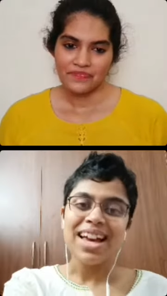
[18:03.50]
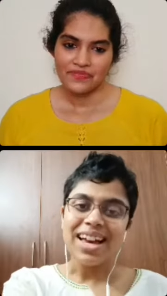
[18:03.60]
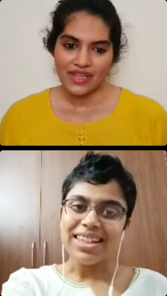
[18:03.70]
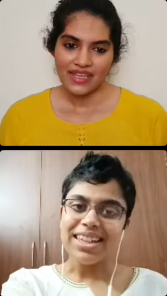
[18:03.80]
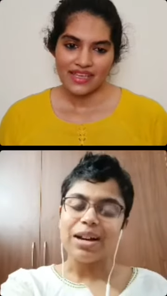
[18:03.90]

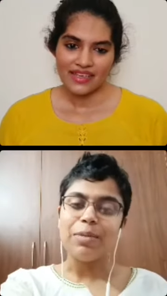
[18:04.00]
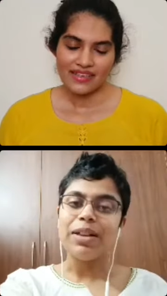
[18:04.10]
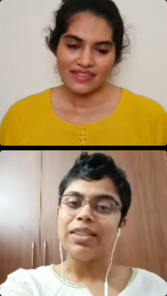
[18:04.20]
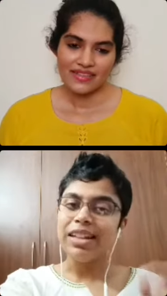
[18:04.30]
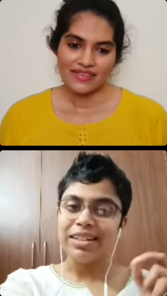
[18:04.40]
Speaker 1: Yeah,
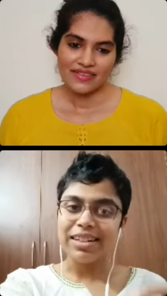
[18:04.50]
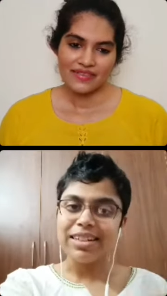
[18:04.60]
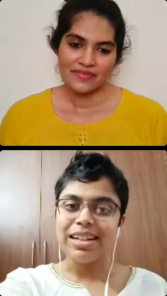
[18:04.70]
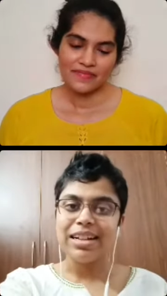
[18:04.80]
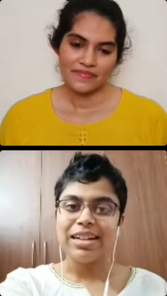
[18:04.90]
and
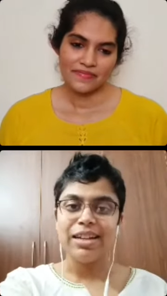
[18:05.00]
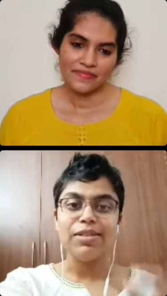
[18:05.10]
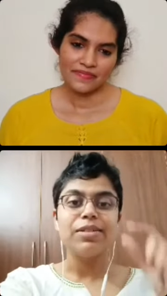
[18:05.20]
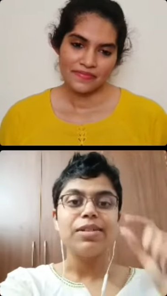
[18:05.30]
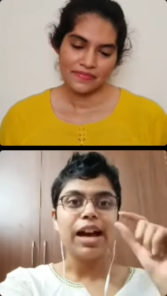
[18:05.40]
interestingly,
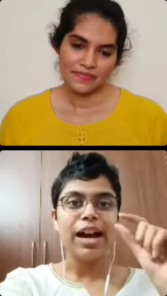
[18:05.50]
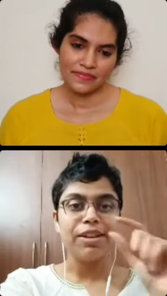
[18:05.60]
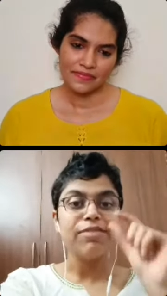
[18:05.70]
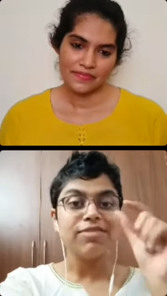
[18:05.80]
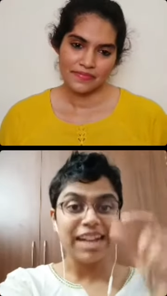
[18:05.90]

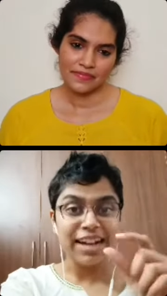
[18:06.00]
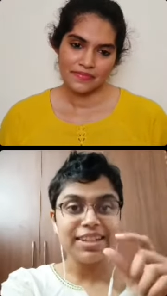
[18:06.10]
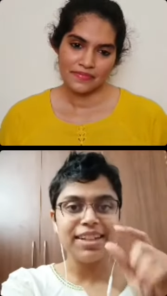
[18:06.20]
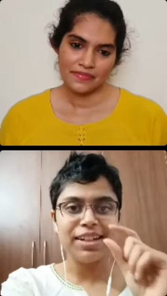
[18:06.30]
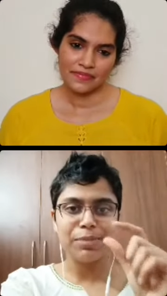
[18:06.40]
having
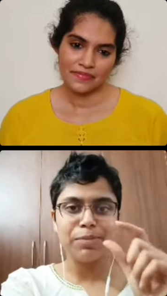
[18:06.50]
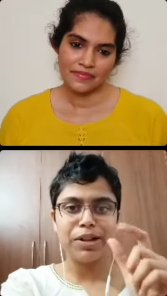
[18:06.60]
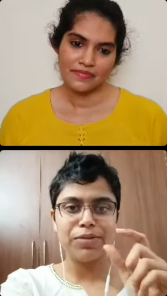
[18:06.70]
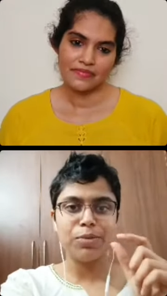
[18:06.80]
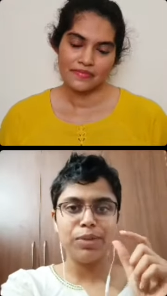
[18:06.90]
flaxseed as part
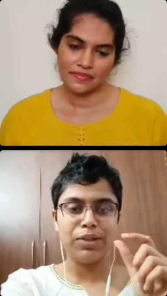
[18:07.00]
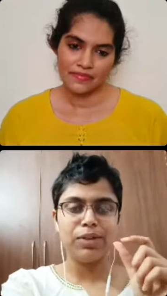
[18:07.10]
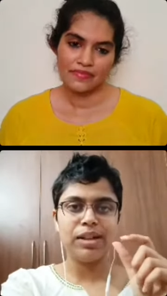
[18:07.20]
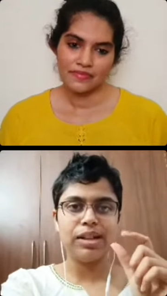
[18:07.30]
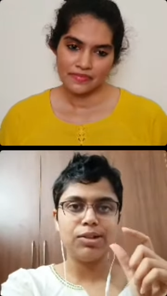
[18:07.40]
of your
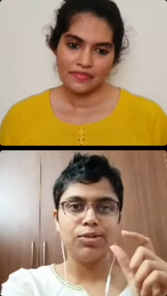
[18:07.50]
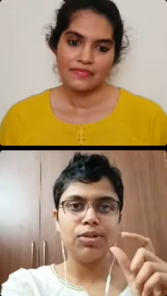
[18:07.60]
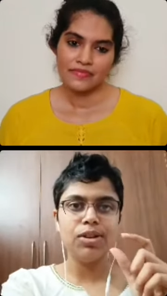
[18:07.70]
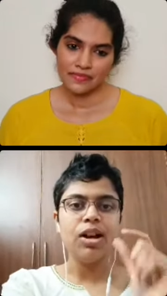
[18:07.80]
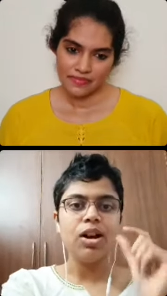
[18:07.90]
B12 laddu
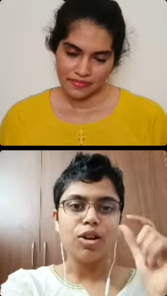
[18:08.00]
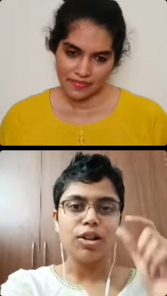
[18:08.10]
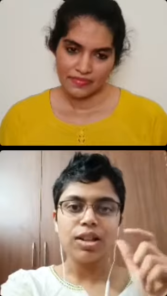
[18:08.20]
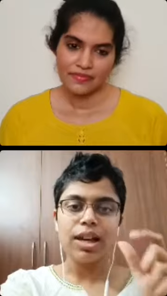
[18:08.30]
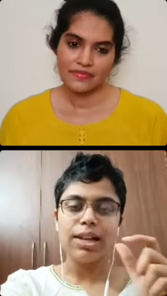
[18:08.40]

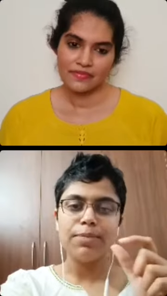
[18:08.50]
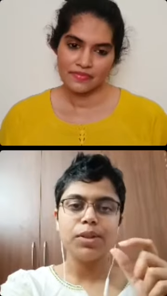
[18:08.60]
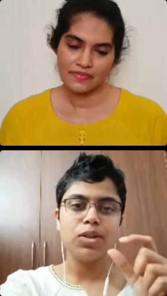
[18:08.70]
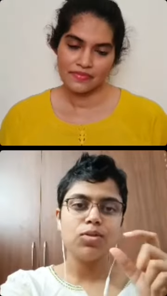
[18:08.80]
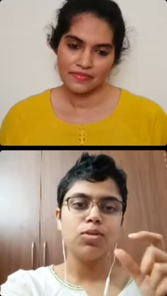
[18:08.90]
also helps
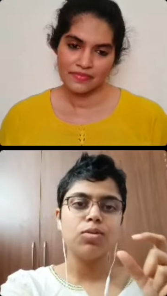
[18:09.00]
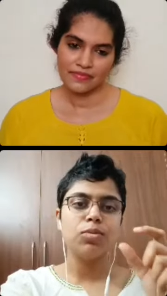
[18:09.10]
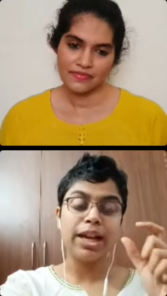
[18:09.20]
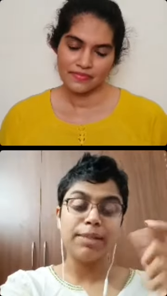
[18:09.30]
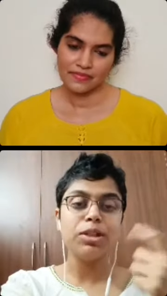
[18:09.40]
mm.
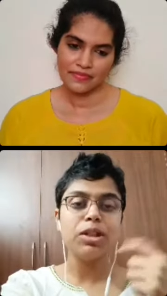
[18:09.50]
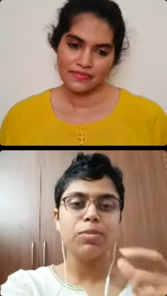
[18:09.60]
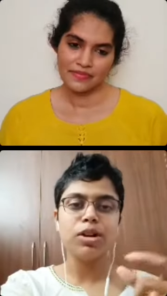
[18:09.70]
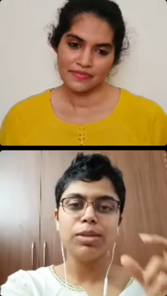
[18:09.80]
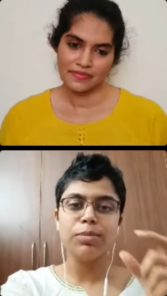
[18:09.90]
you helps your
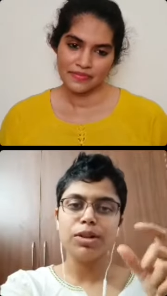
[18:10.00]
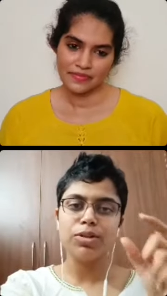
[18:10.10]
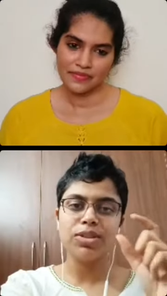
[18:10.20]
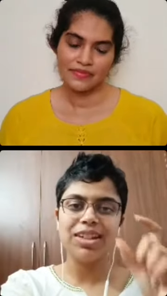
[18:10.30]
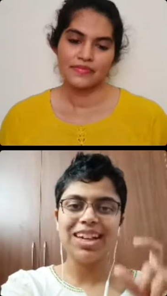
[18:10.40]
body
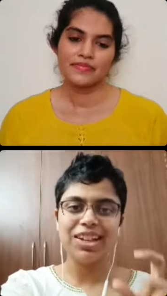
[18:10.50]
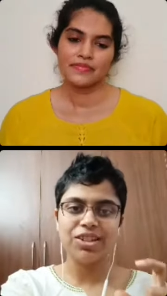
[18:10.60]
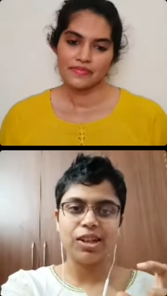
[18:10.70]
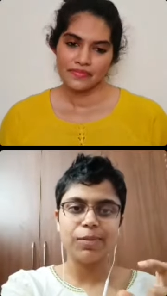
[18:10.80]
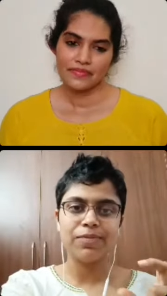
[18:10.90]
produce
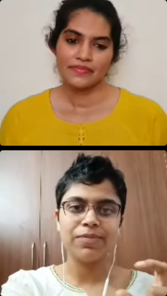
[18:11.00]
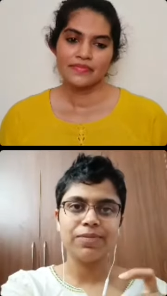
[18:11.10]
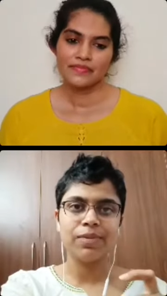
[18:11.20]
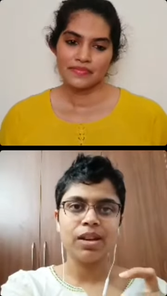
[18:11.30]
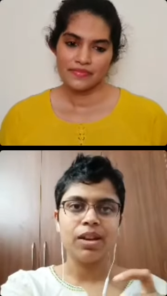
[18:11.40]
DHA,
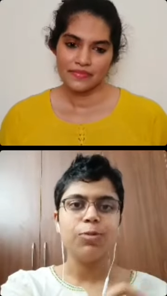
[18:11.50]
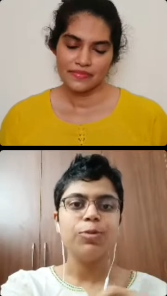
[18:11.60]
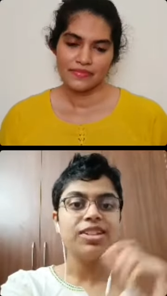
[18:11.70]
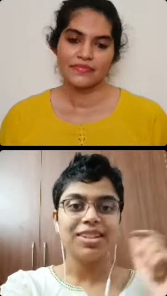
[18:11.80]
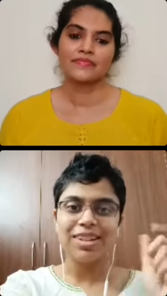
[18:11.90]

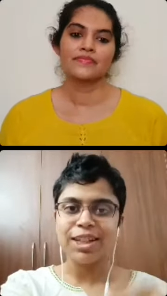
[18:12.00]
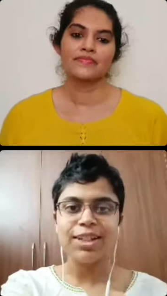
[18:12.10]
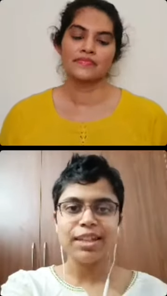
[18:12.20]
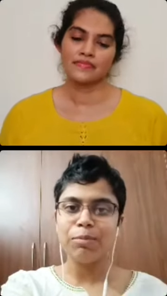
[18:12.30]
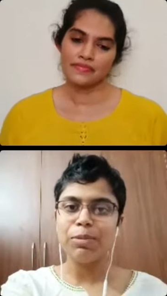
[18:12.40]
which is another mm.
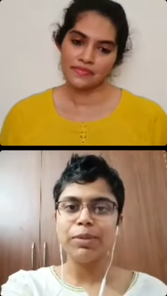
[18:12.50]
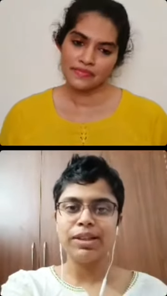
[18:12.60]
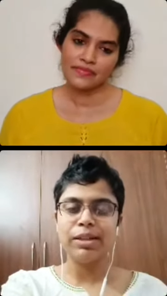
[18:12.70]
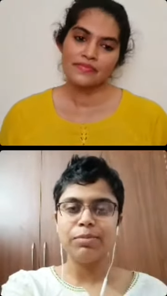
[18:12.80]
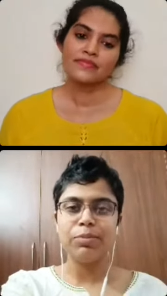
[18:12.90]
supplement
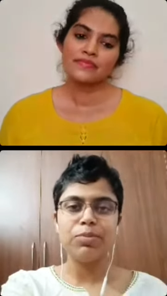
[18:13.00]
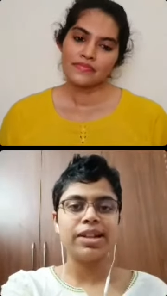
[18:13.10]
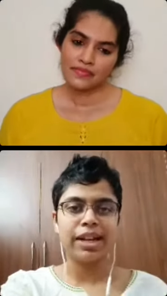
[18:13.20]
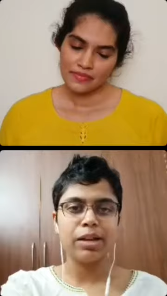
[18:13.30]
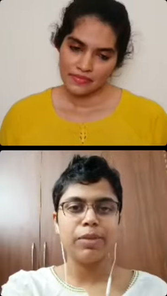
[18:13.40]
that people
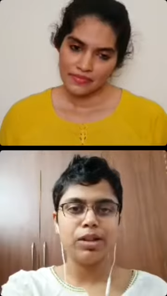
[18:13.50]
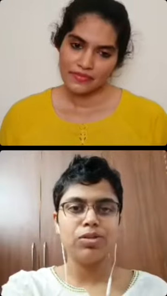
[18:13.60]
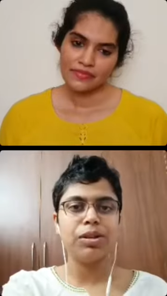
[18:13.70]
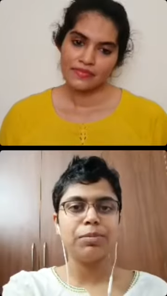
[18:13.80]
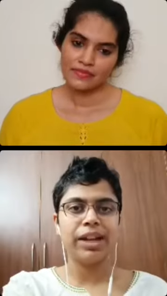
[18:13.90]
recommend
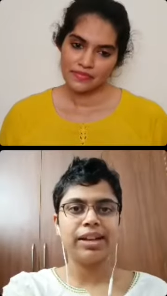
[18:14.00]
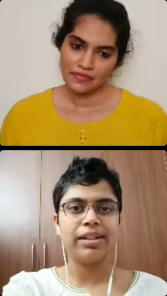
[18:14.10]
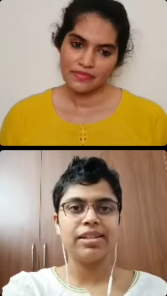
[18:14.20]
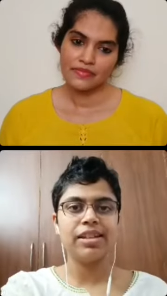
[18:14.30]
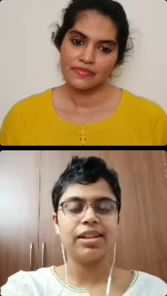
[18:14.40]
during
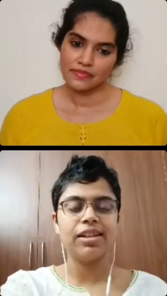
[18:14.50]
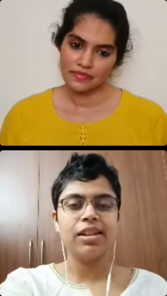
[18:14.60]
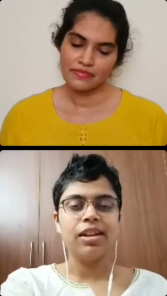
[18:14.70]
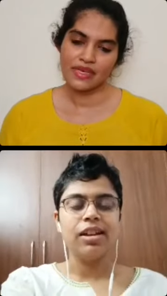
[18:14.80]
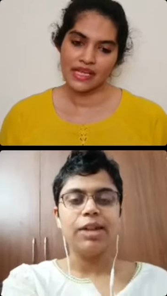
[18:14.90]
pregnancy.
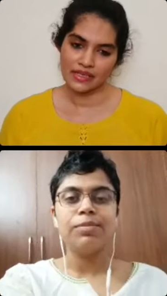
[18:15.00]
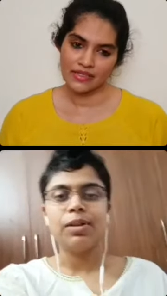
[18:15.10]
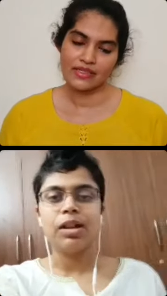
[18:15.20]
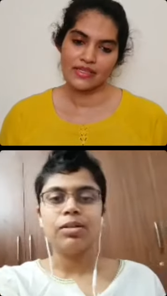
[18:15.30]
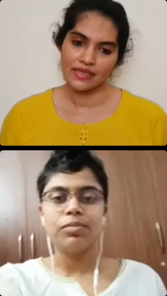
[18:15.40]
pregnancy
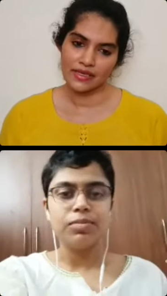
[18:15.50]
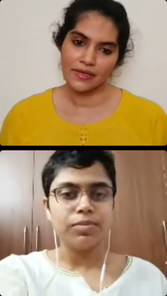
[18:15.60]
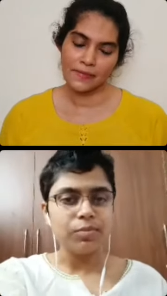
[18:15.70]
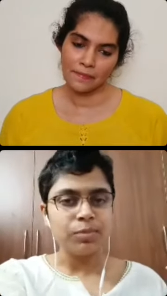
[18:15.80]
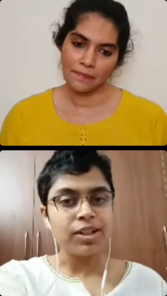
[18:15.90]
I'm uh,
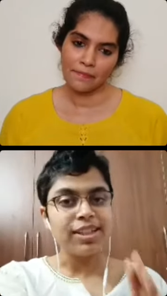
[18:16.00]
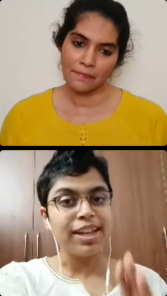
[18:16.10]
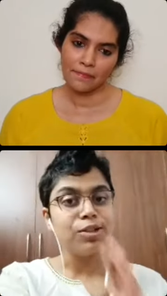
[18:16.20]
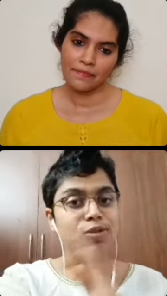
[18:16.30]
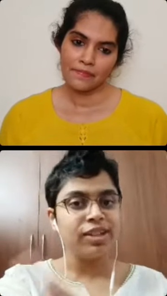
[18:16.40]
yeah. not
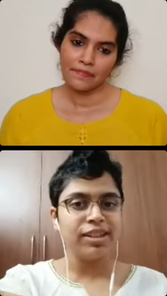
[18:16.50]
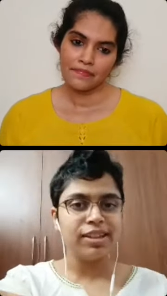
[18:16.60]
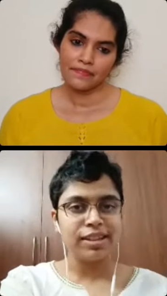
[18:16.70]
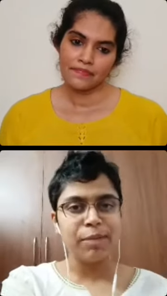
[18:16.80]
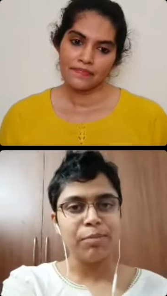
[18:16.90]
saying don't eat the
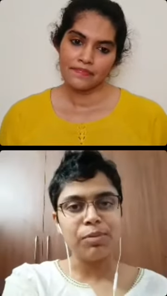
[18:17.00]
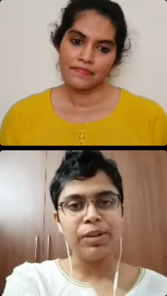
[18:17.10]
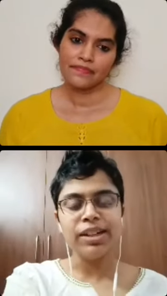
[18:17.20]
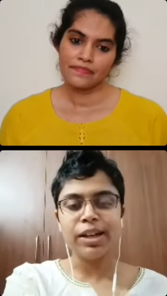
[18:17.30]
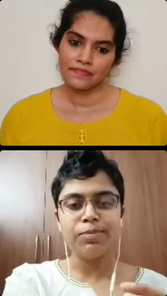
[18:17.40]

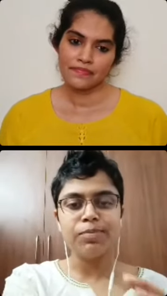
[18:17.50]
supplement. I